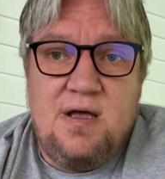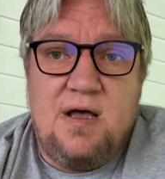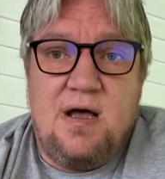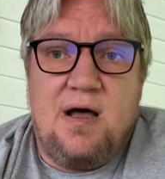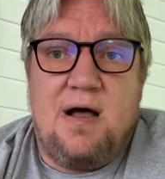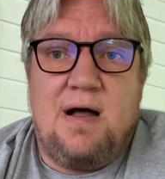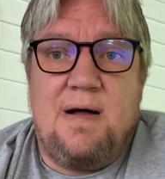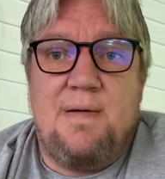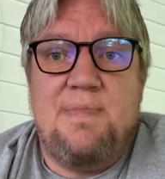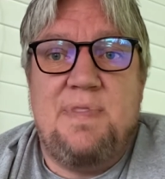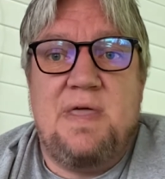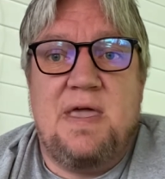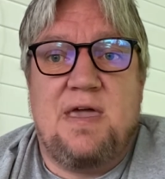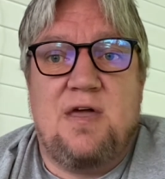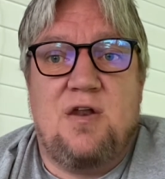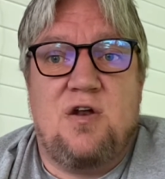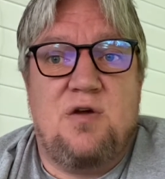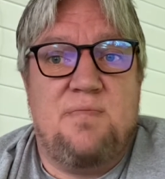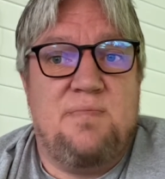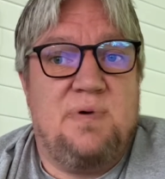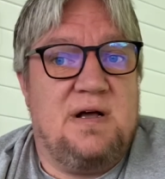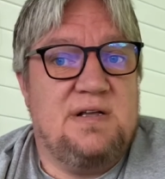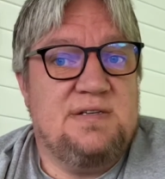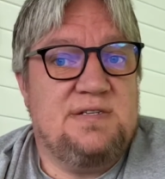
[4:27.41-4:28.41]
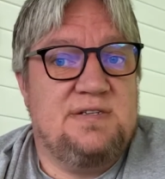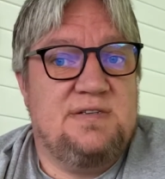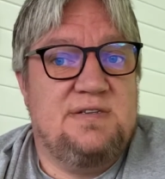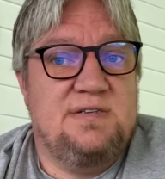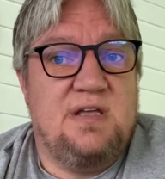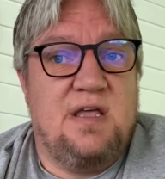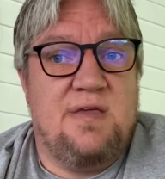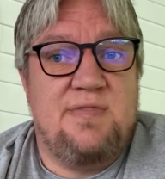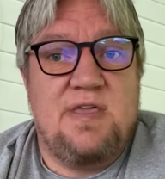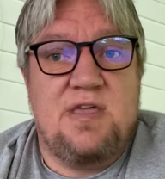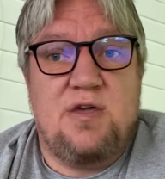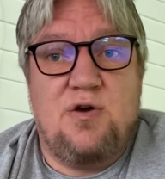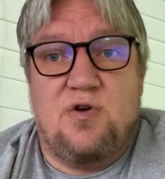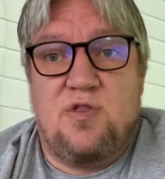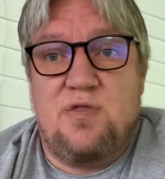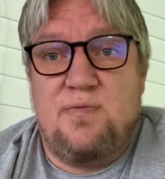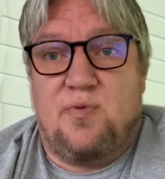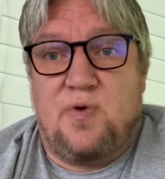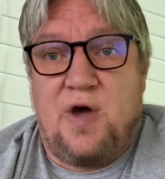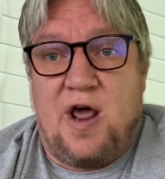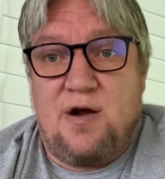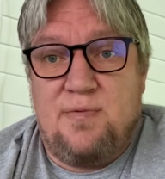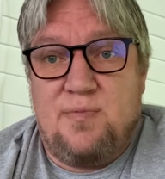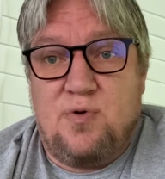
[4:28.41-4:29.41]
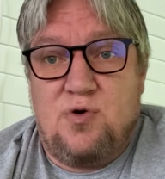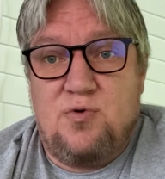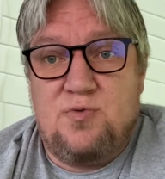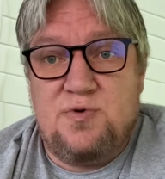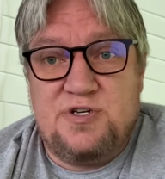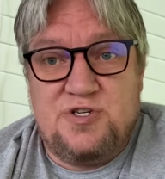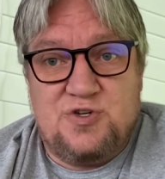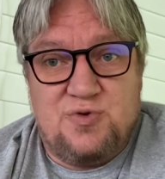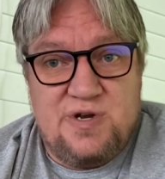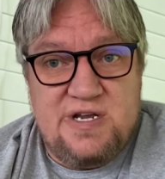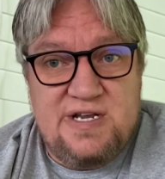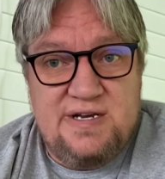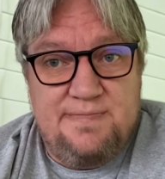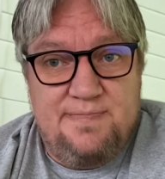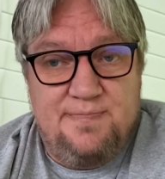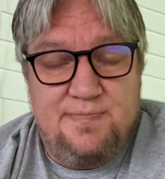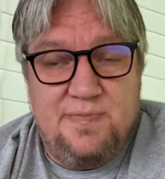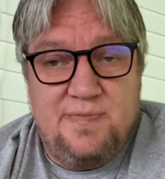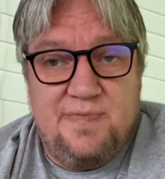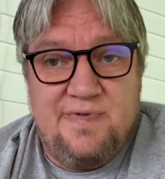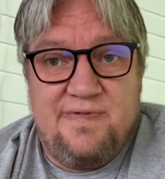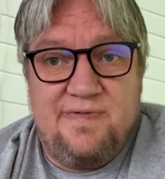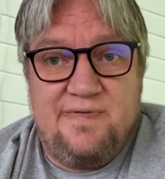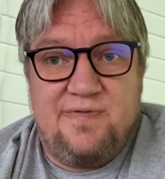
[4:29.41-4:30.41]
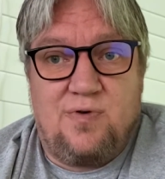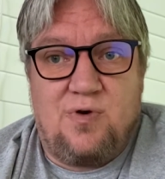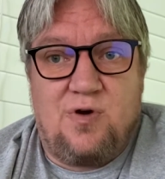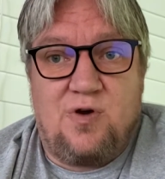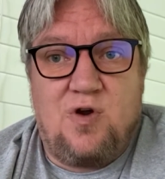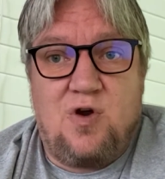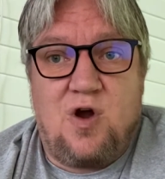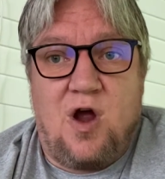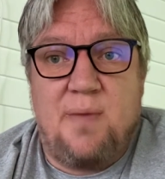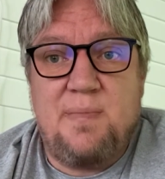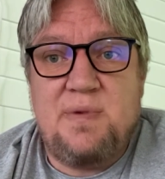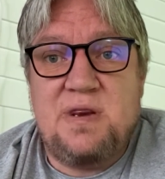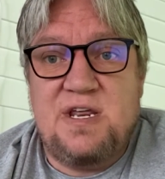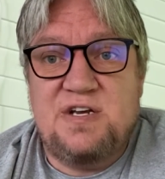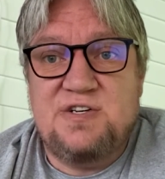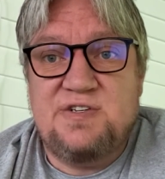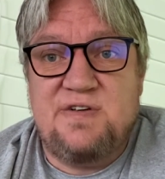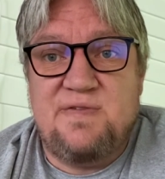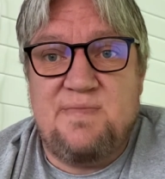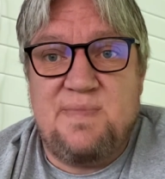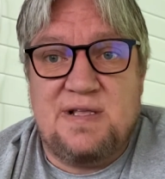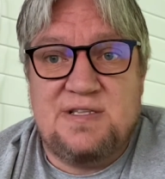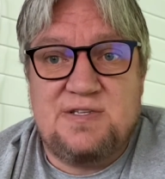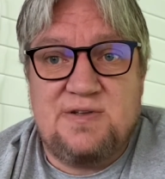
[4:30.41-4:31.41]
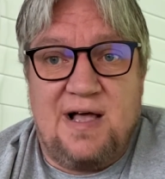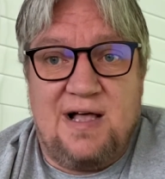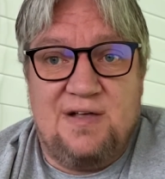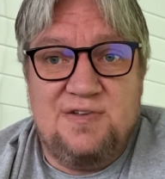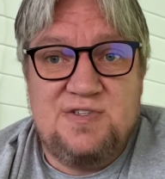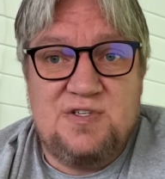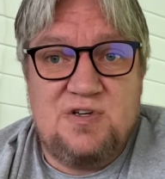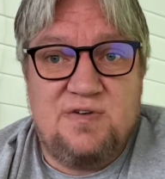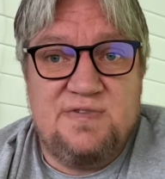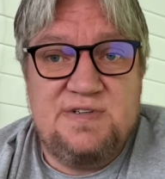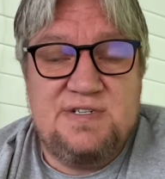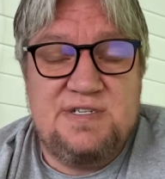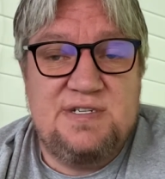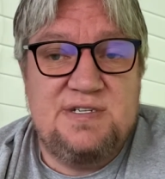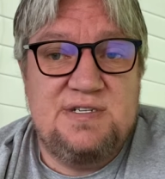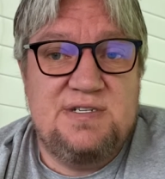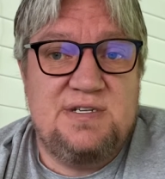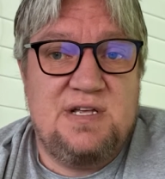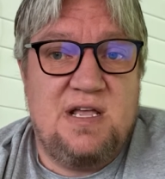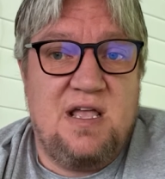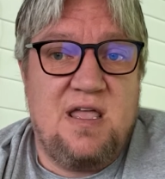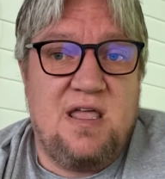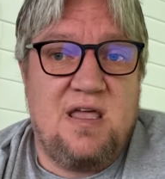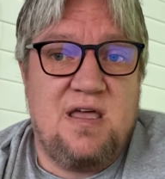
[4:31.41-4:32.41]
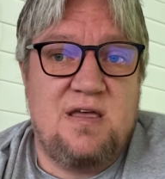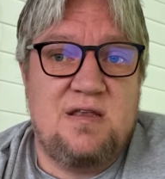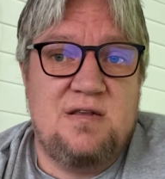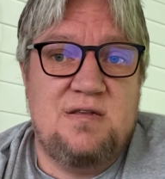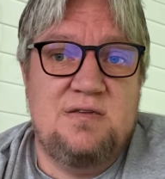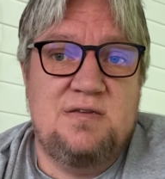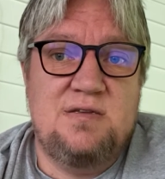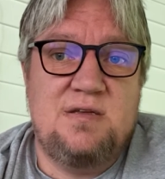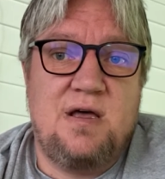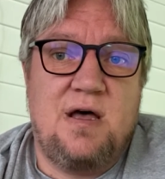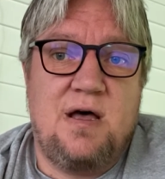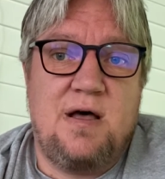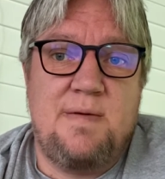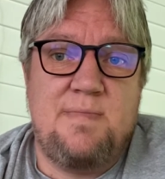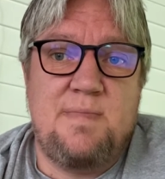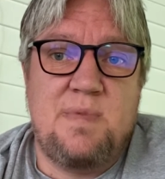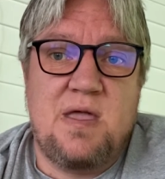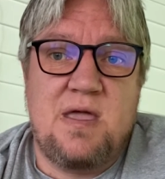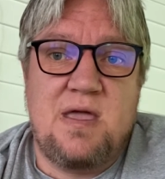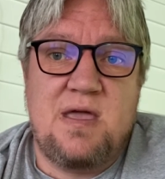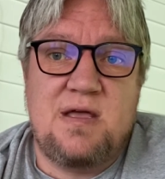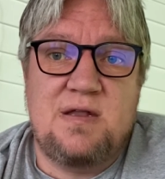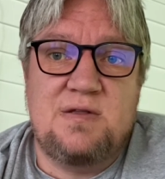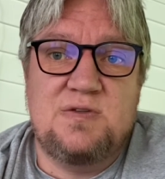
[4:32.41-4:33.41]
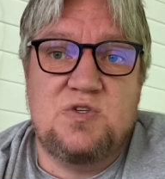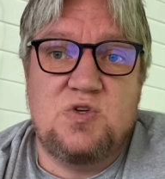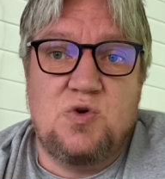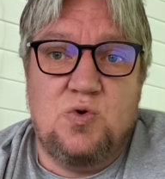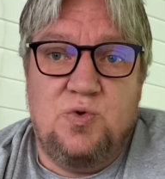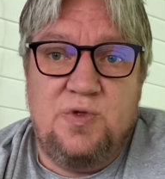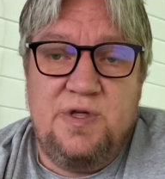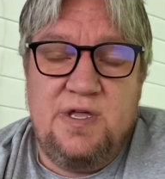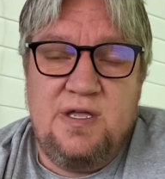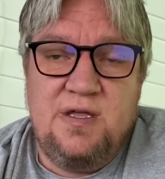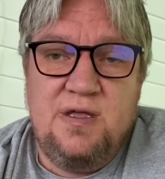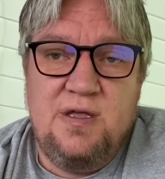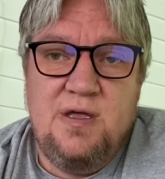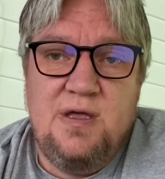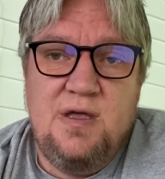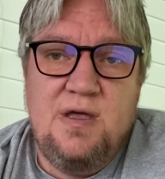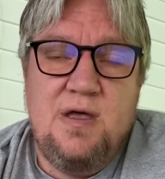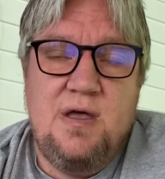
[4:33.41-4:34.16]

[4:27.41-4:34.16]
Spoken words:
They get on a bus and they go to the Brattleboro Retreat for a combination of mental health services and schooling.